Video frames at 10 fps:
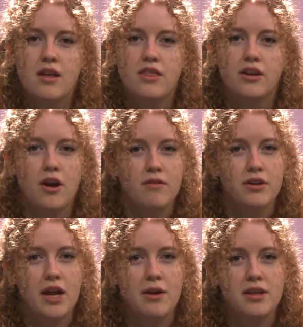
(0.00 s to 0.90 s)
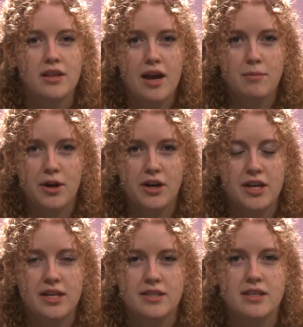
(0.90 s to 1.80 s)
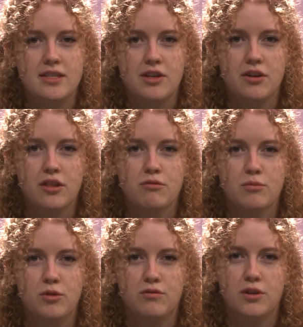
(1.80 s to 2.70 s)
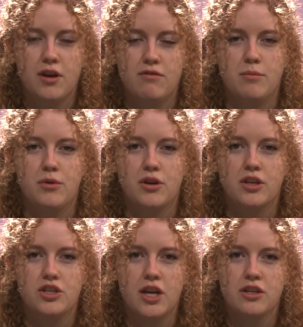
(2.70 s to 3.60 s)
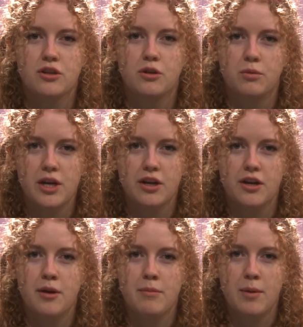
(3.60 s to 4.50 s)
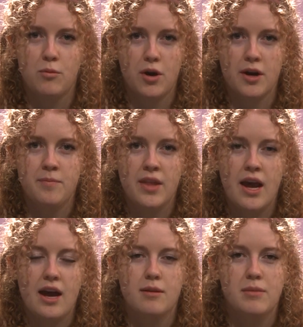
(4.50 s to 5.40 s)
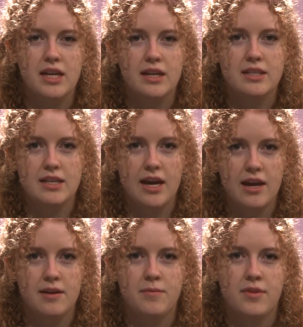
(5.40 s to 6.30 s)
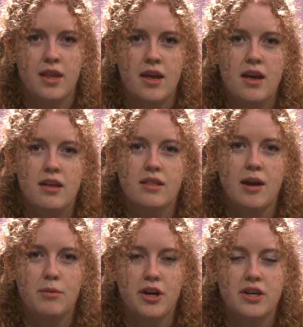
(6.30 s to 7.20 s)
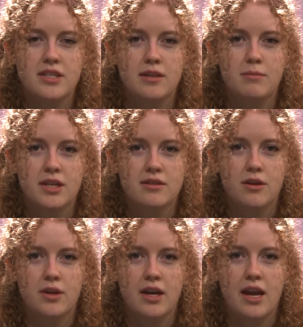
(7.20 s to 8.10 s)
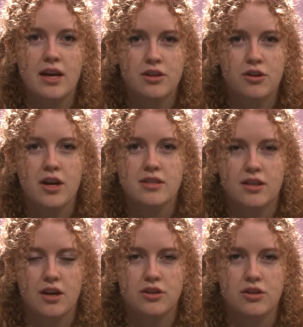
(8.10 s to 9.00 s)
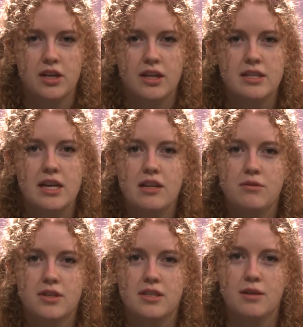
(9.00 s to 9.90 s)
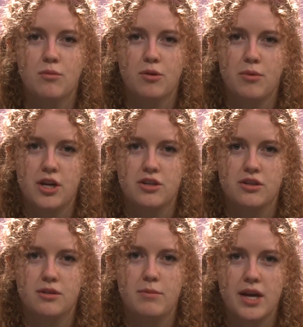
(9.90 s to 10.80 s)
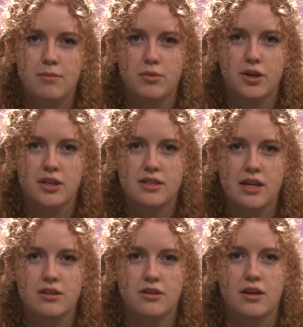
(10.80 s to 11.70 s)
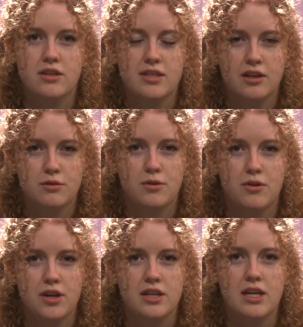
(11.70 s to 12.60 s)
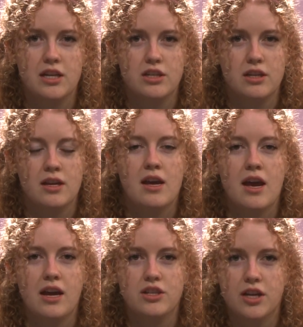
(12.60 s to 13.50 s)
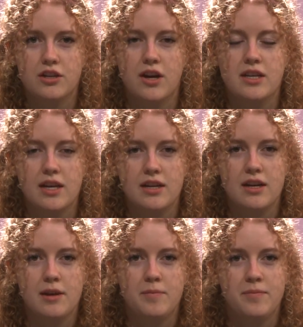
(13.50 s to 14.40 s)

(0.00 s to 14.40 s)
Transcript: The Carver County Library is considering the removal of the book Gender Queer, a Memoir, at a meeting today. Libraries in Minnesota and across the country continue to see more pressure to ban books centered on sexual orientation and gender identity.